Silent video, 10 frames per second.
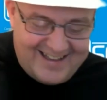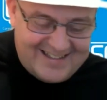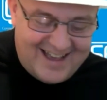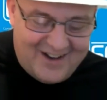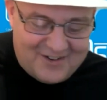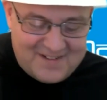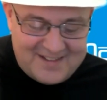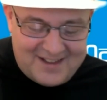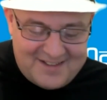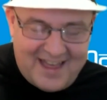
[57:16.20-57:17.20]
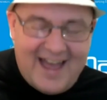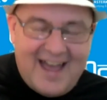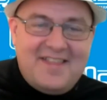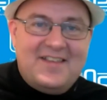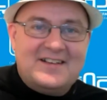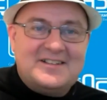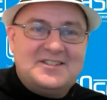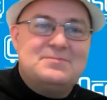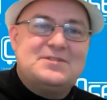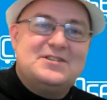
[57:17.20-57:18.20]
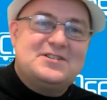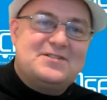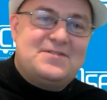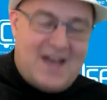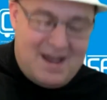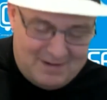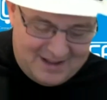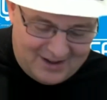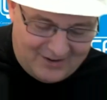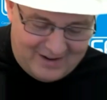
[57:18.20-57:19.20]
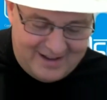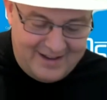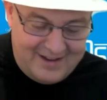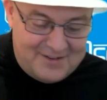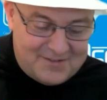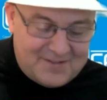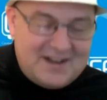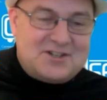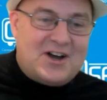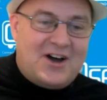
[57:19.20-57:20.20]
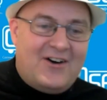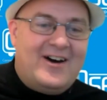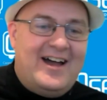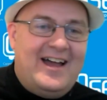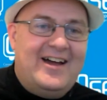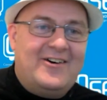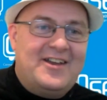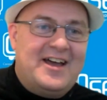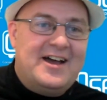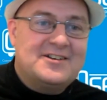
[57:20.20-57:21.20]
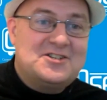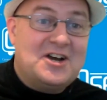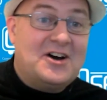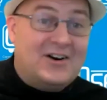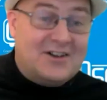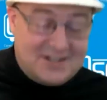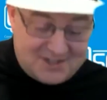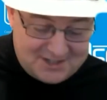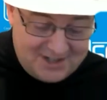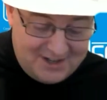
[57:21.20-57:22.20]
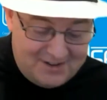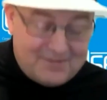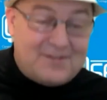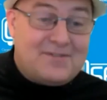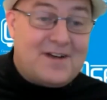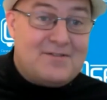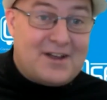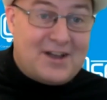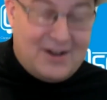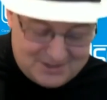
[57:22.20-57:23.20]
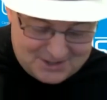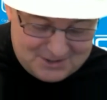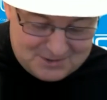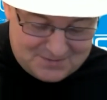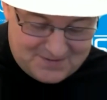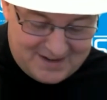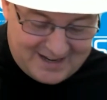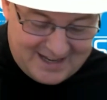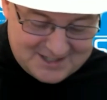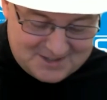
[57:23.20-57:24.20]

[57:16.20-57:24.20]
Yeah, I think that Simpsons and Family Guy feature high on our charts for favourite cartoons of our guests.